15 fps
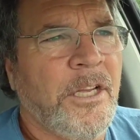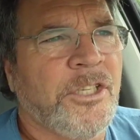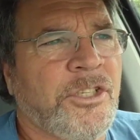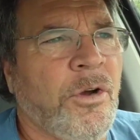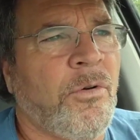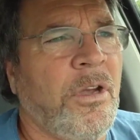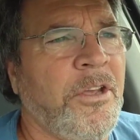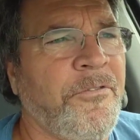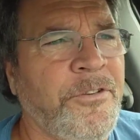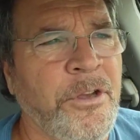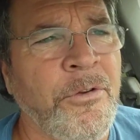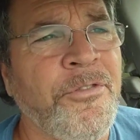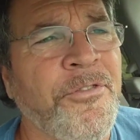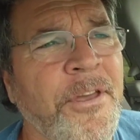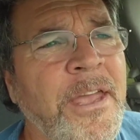So if
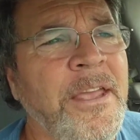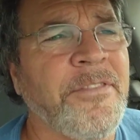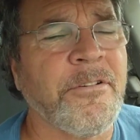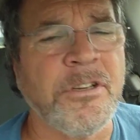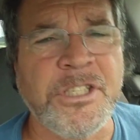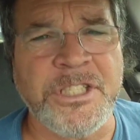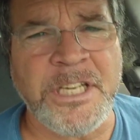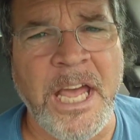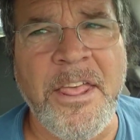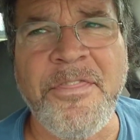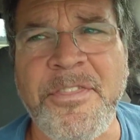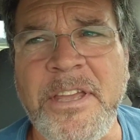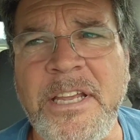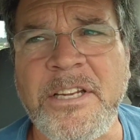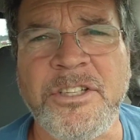you think there's
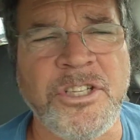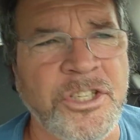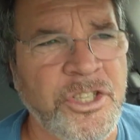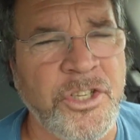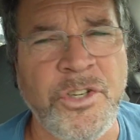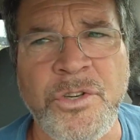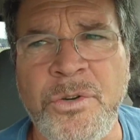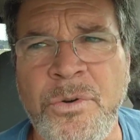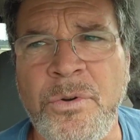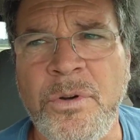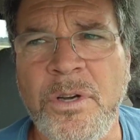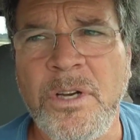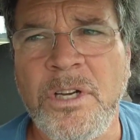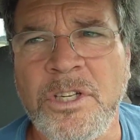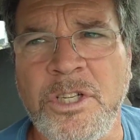nothing to do,
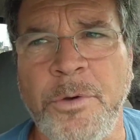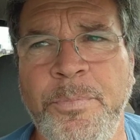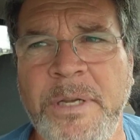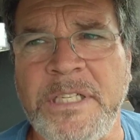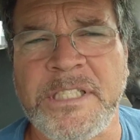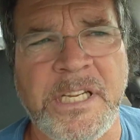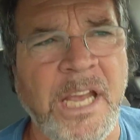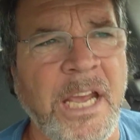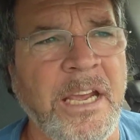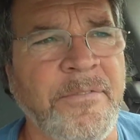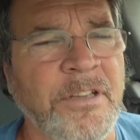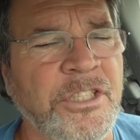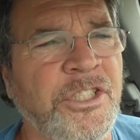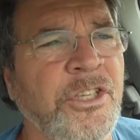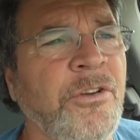to be saved.
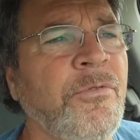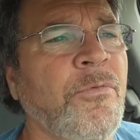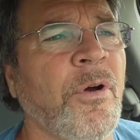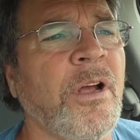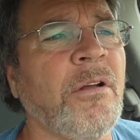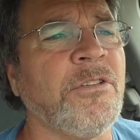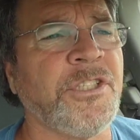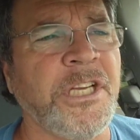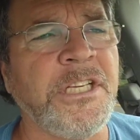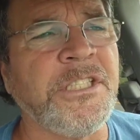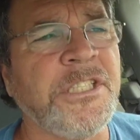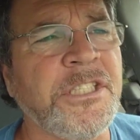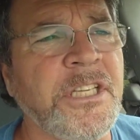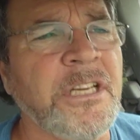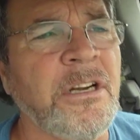That you, well,
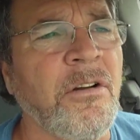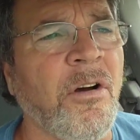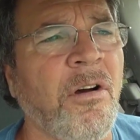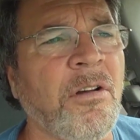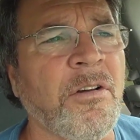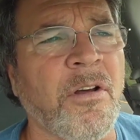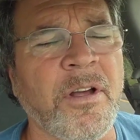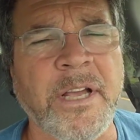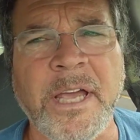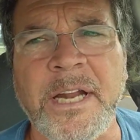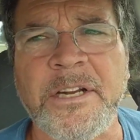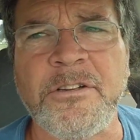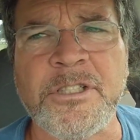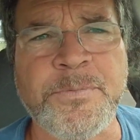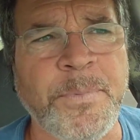Jesus did it all, and all I got
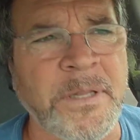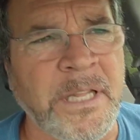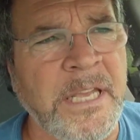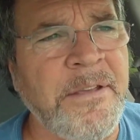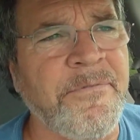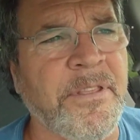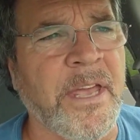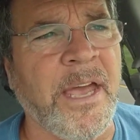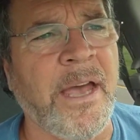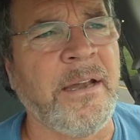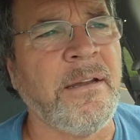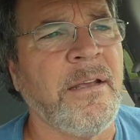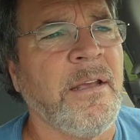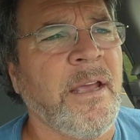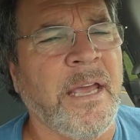to do is believe that,
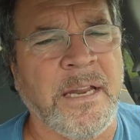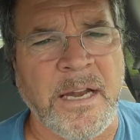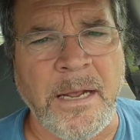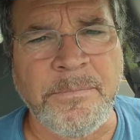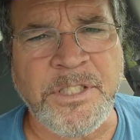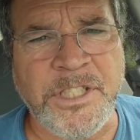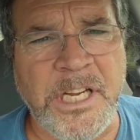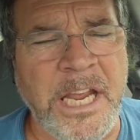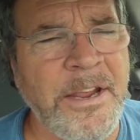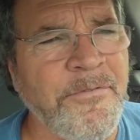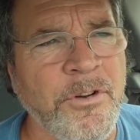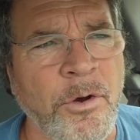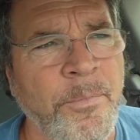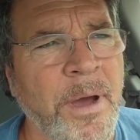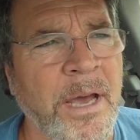and I'm saved
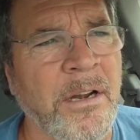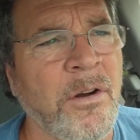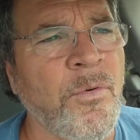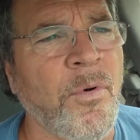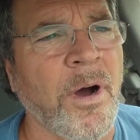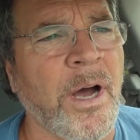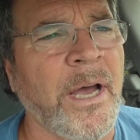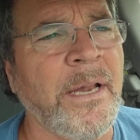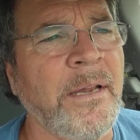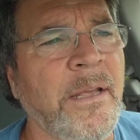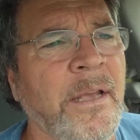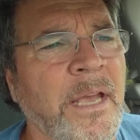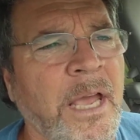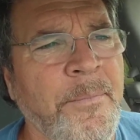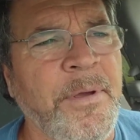no matter what.
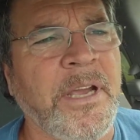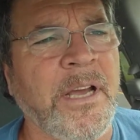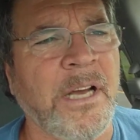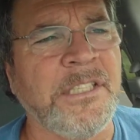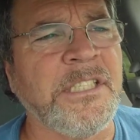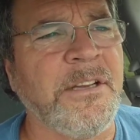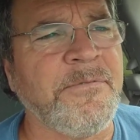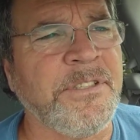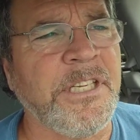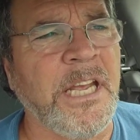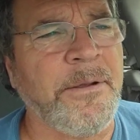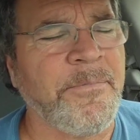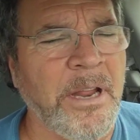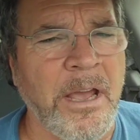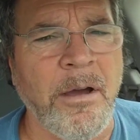And because I'm
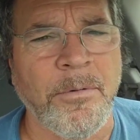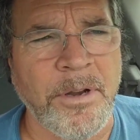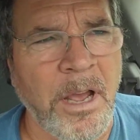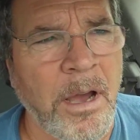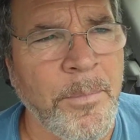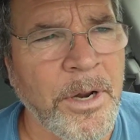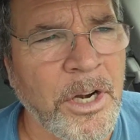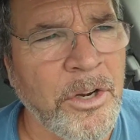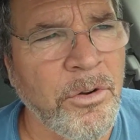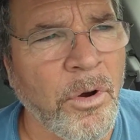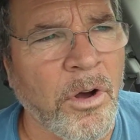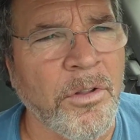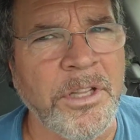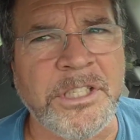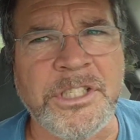saved now, now I'm going to do
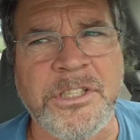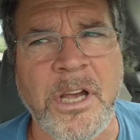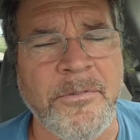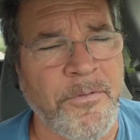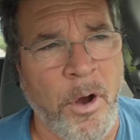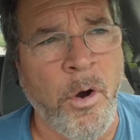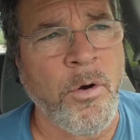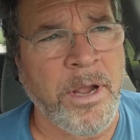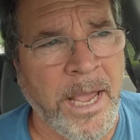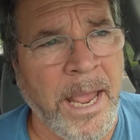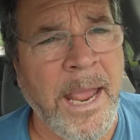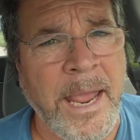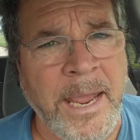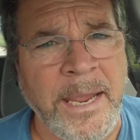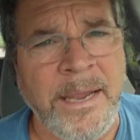all this stuff.
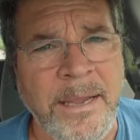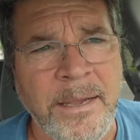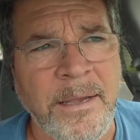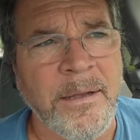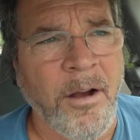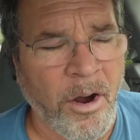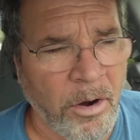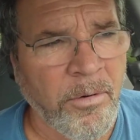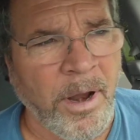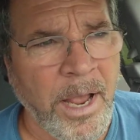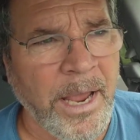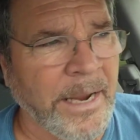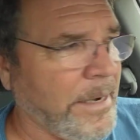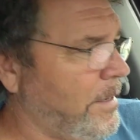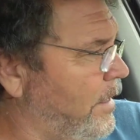Okay, all
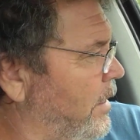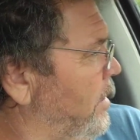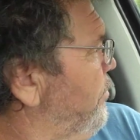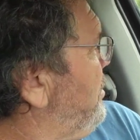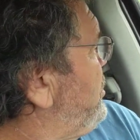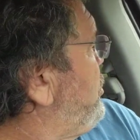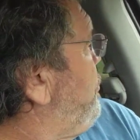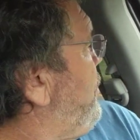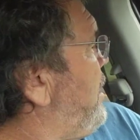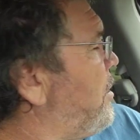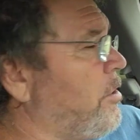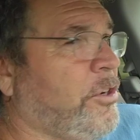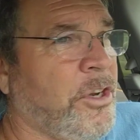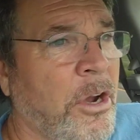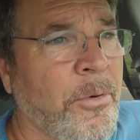right but you
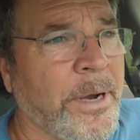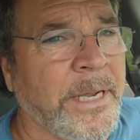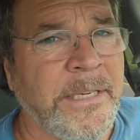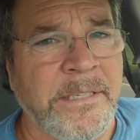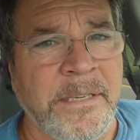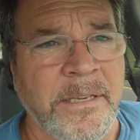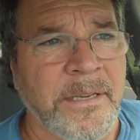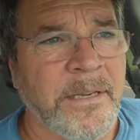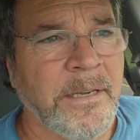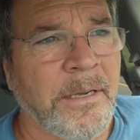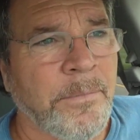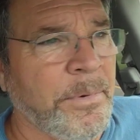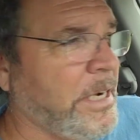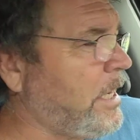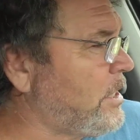better do it
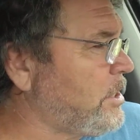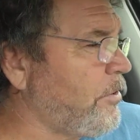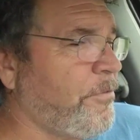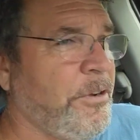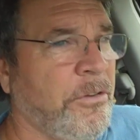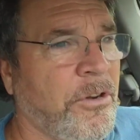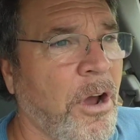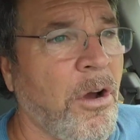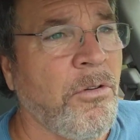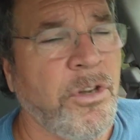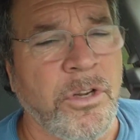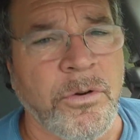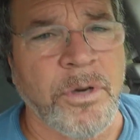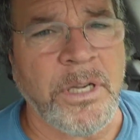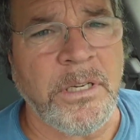because if you don't
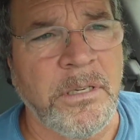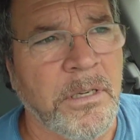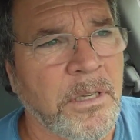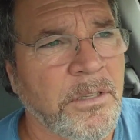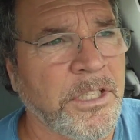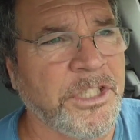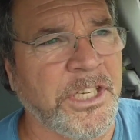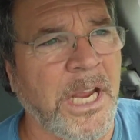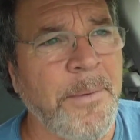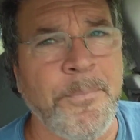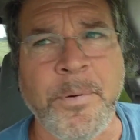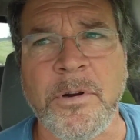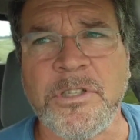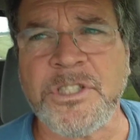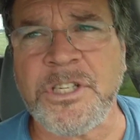do it, the same
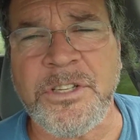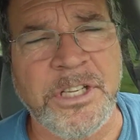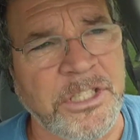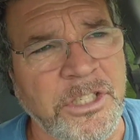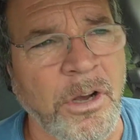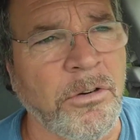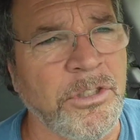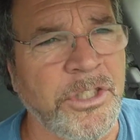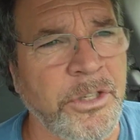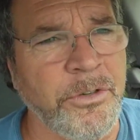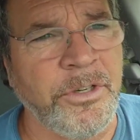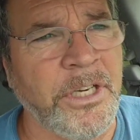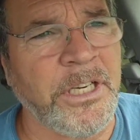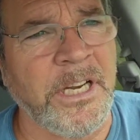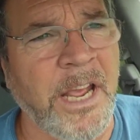person that told you
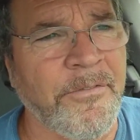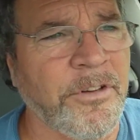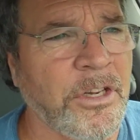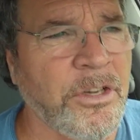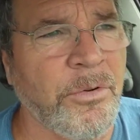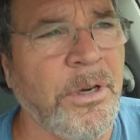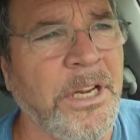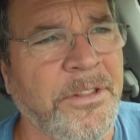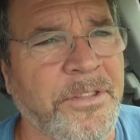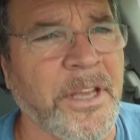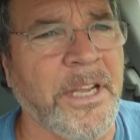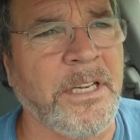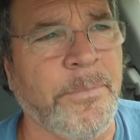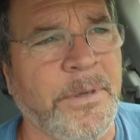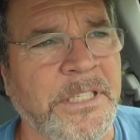you didn't have to do
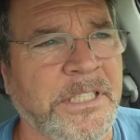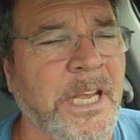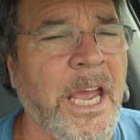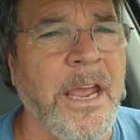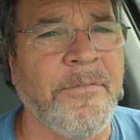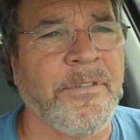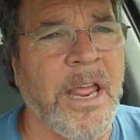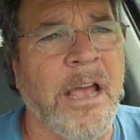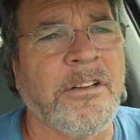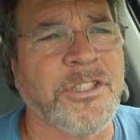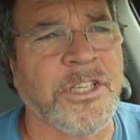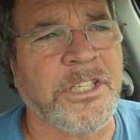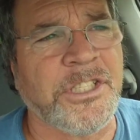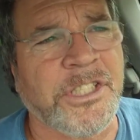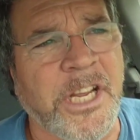anything to be saved now is
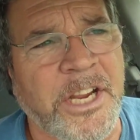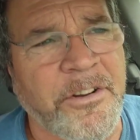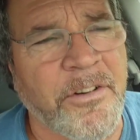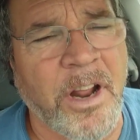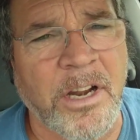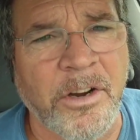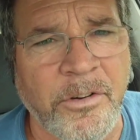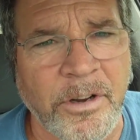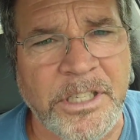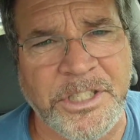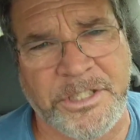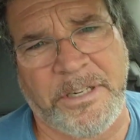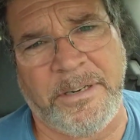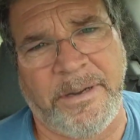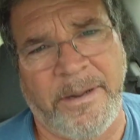going to say you're not a
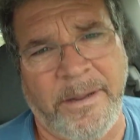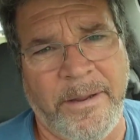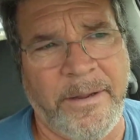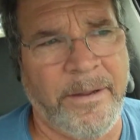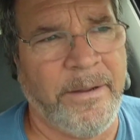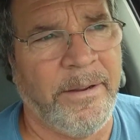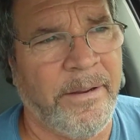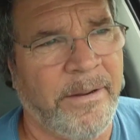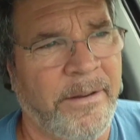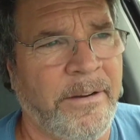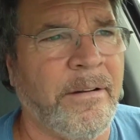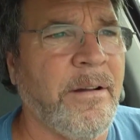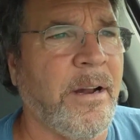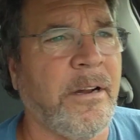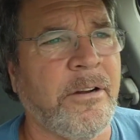Christian.
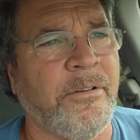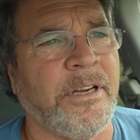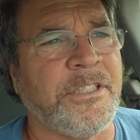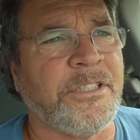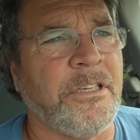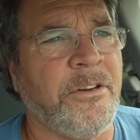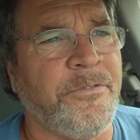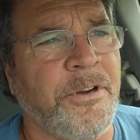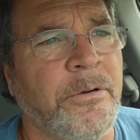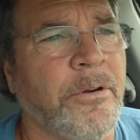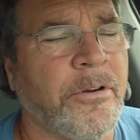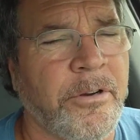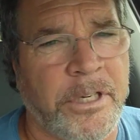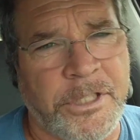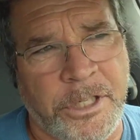You're not a Christian. If you're
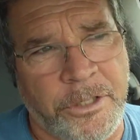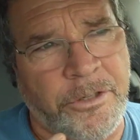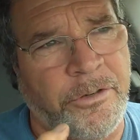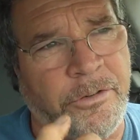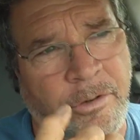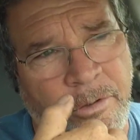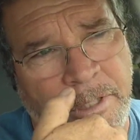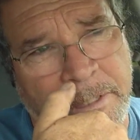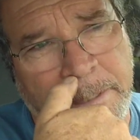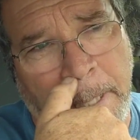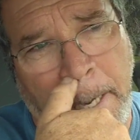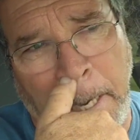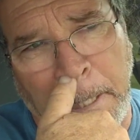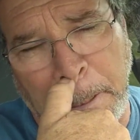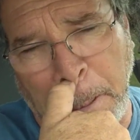a Christian, you do these
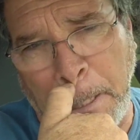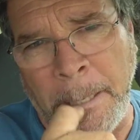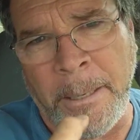things.